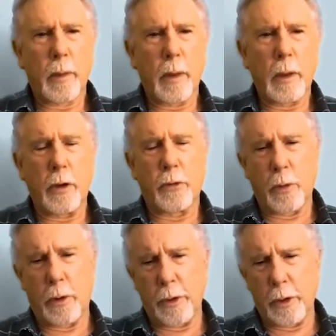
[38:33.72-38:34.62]
Yes,
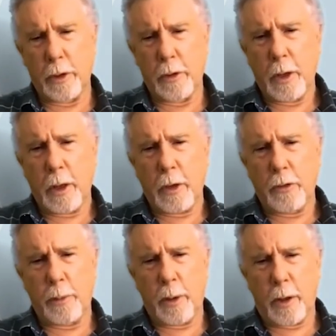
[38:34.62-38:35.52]
well, I think that
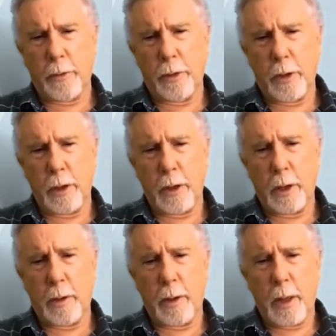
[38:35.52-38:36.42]
it's a bit like
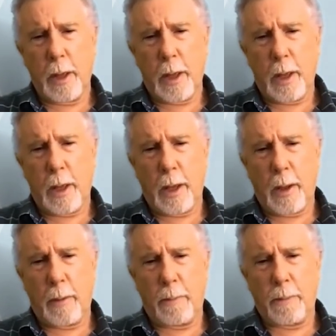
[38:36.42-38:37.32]
the
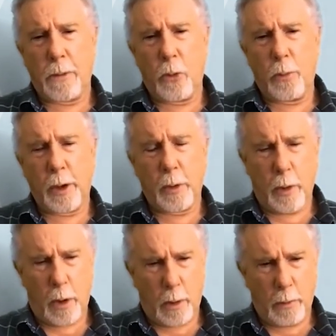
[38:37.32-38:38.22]

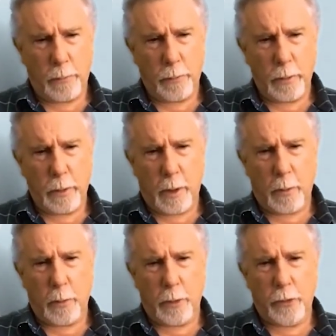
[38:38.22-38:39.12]
ubiquinol,
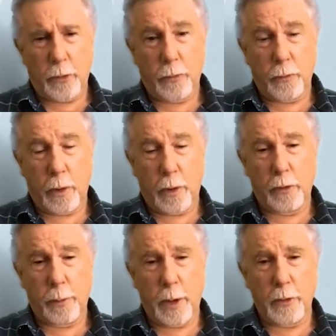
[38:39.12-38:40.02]
which is very
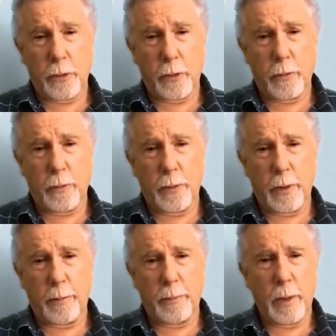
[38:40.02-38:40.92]
expensive,
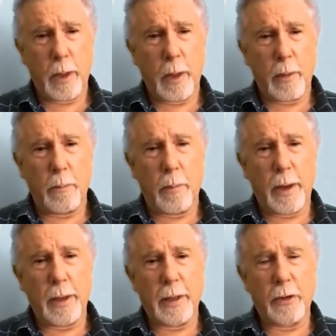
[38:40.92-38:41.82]

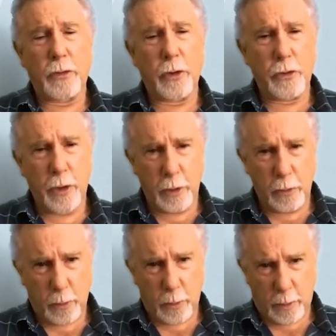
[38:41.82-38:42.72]
but it's the
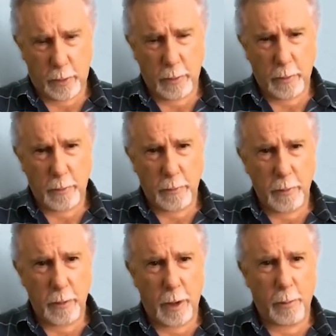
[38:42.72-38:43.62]
genuine,
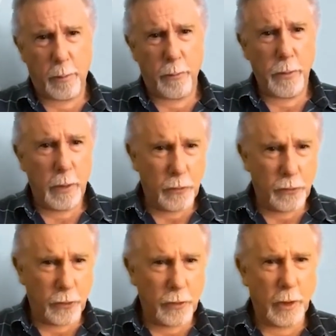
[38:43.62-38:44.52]

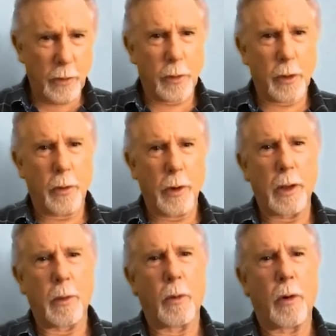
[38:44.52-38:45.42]
it's the genuine
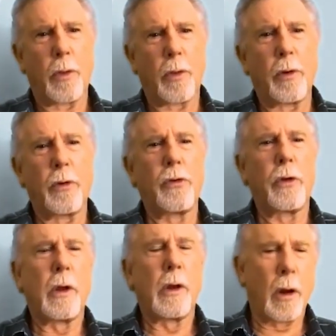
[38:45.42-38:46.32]
ingredient, where there
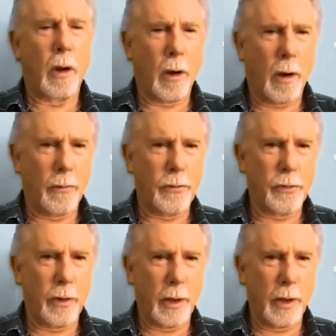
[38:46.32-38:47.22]
is
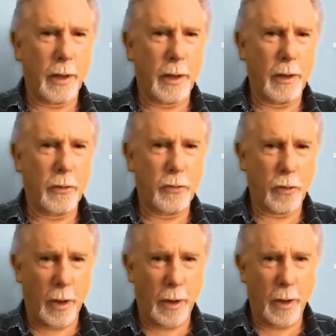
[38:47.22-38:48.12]
knockoffs in
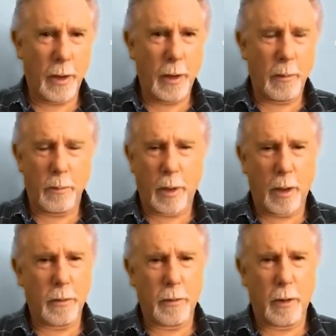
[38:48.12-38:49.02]
China,
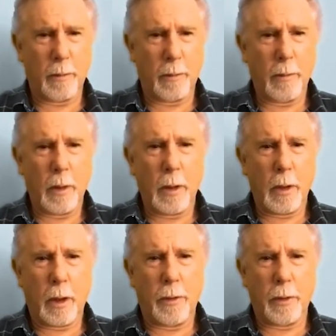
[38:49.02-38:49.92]
but
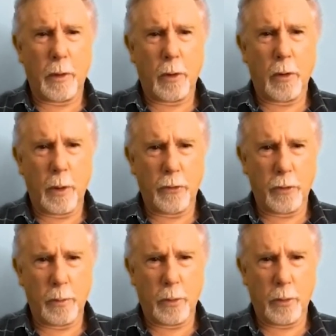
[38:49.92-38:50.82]
I think they're
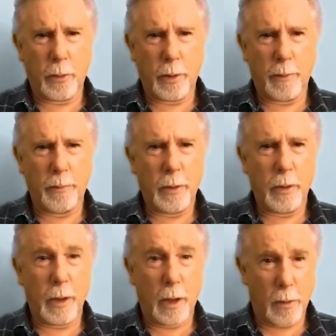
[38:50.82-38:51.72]
questionable
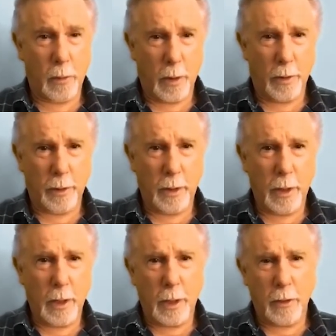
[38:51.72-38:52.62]
quality.
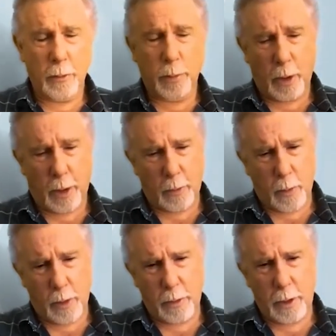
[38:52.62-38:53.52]
It's a bit like
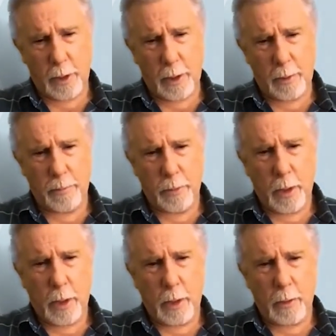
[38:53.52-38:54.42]
one of
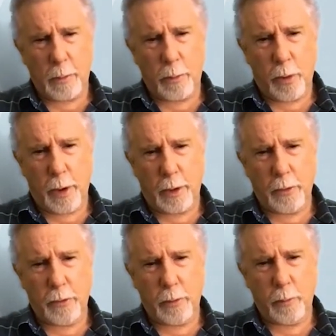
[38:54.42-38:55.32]
the
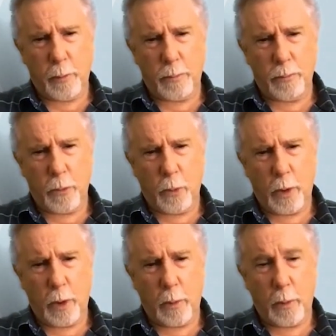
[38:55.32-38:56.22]
products
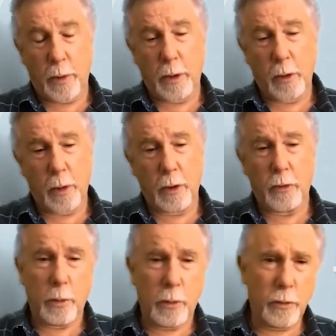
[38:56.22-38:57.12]
where one of the
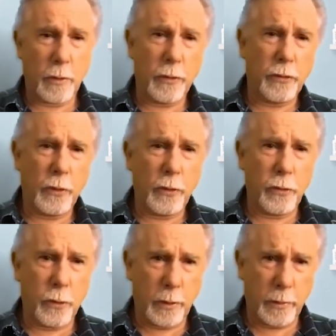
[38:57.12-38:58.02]
ingredients we're using in this new
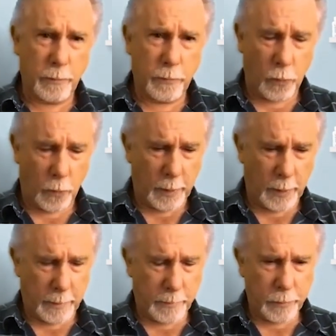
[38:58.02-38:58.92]
joint formula.